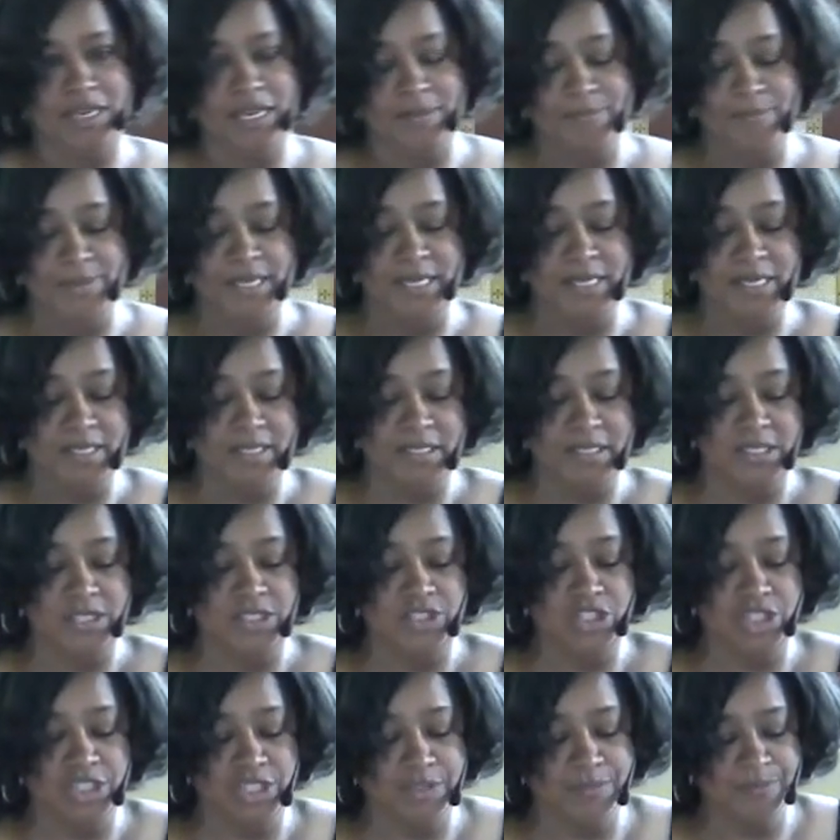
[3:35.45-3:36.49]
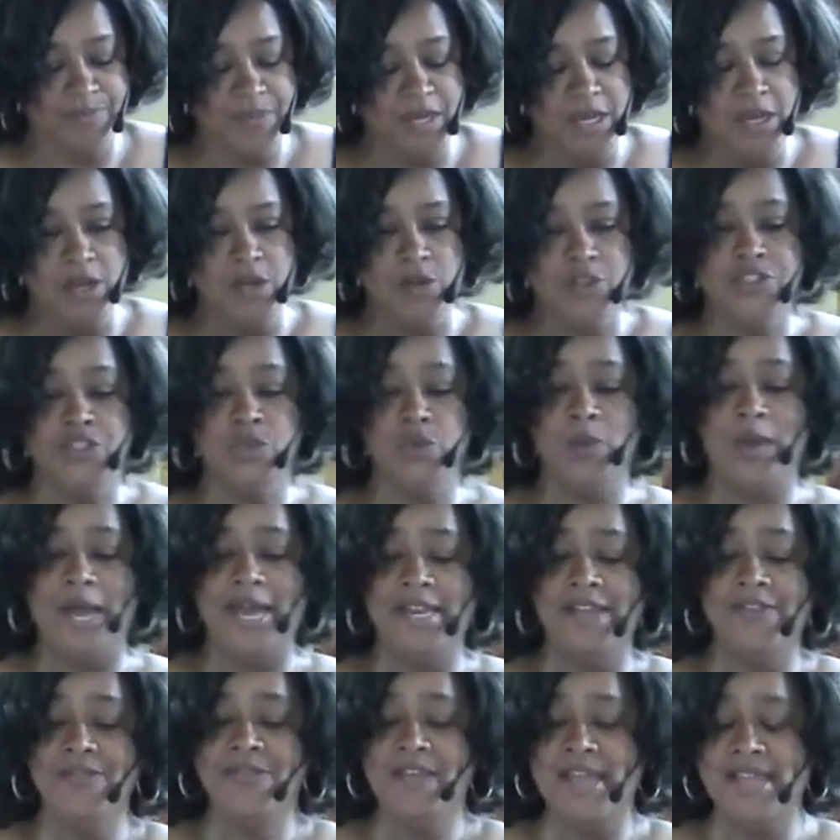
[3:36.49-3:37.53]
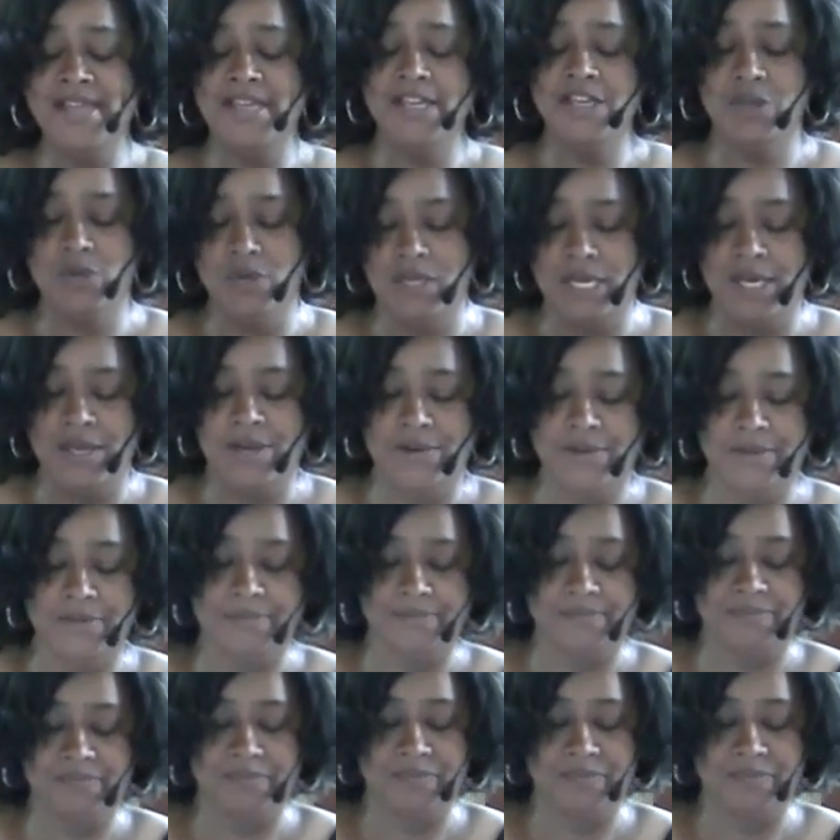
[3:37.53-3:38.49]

not paying attention. To write a thank you letter.